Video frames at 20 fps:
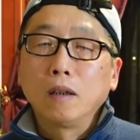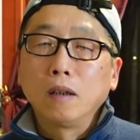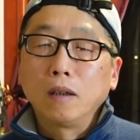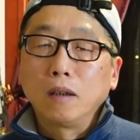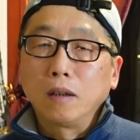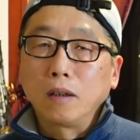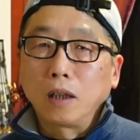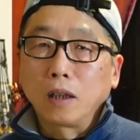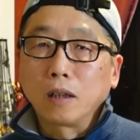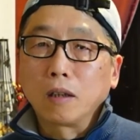
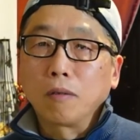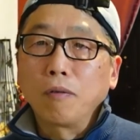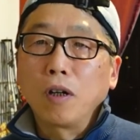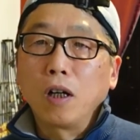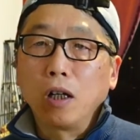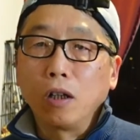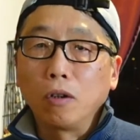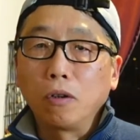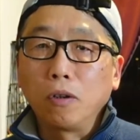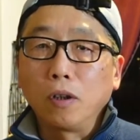
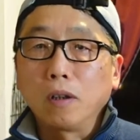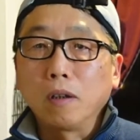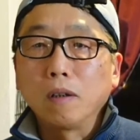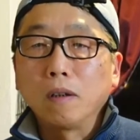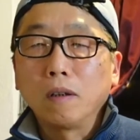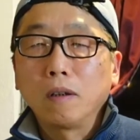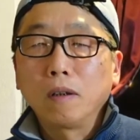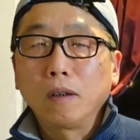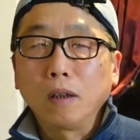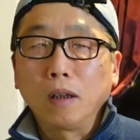A6400
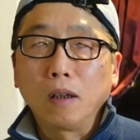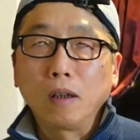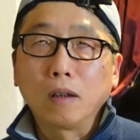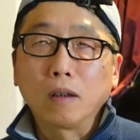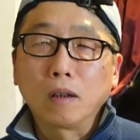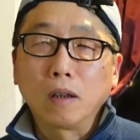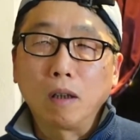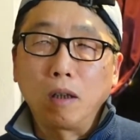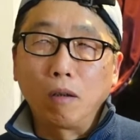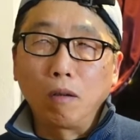
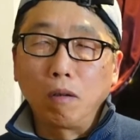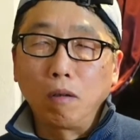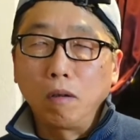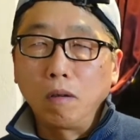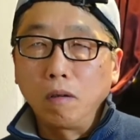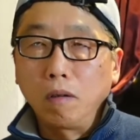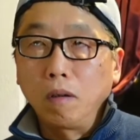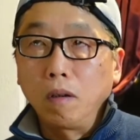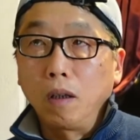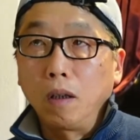is
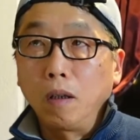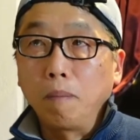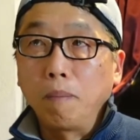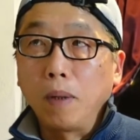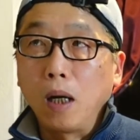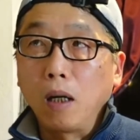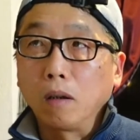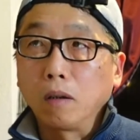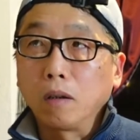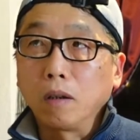
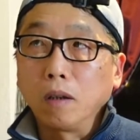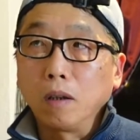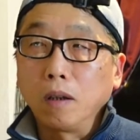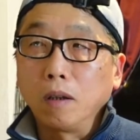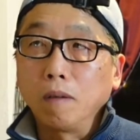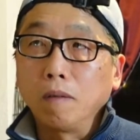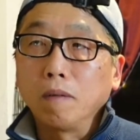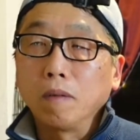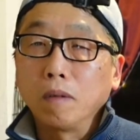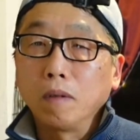about
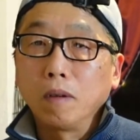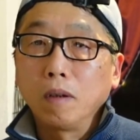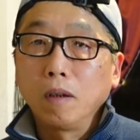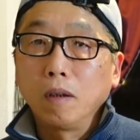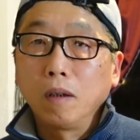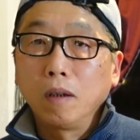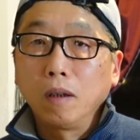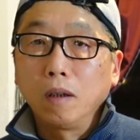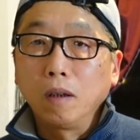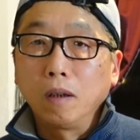
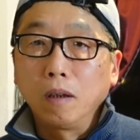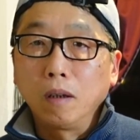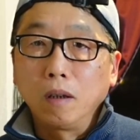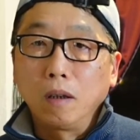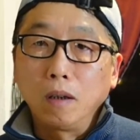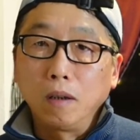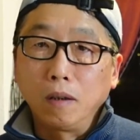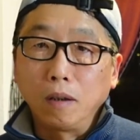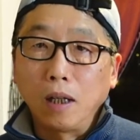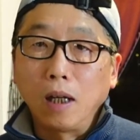
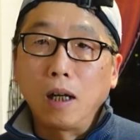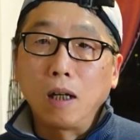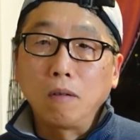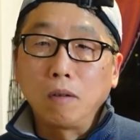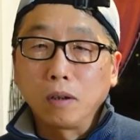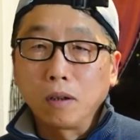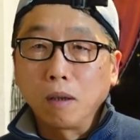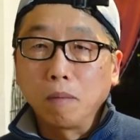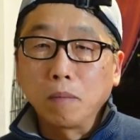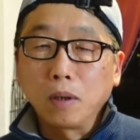900
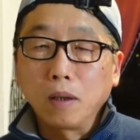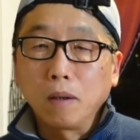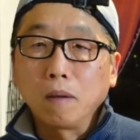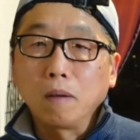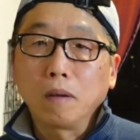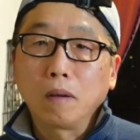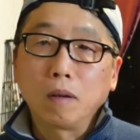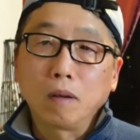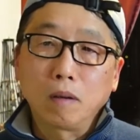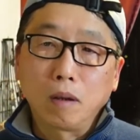something,
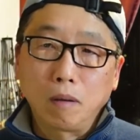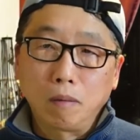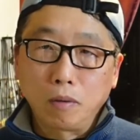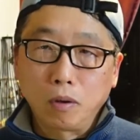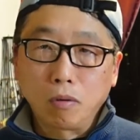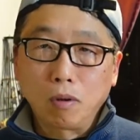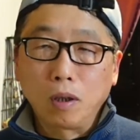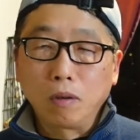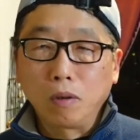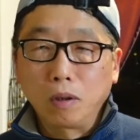or
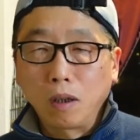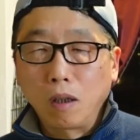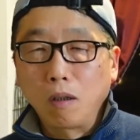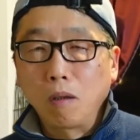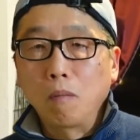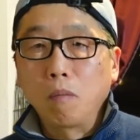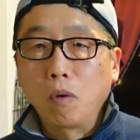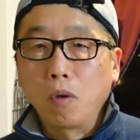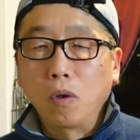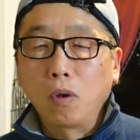$200
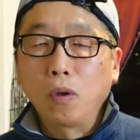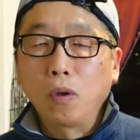more.